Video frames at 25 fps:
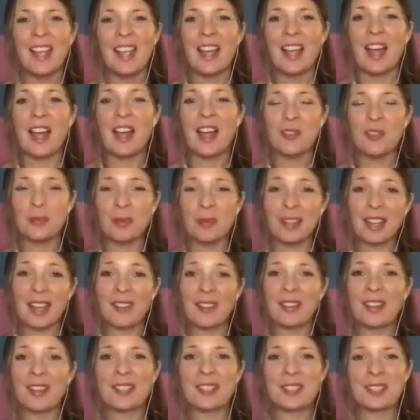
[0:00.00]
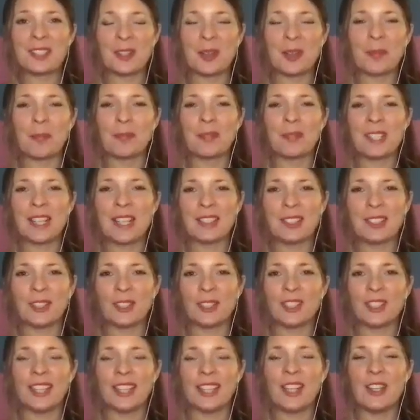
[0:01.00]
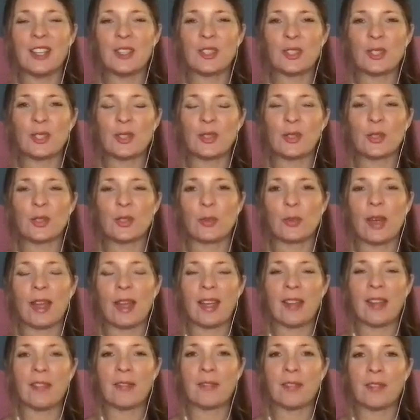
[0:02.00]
I've been having some technical issues where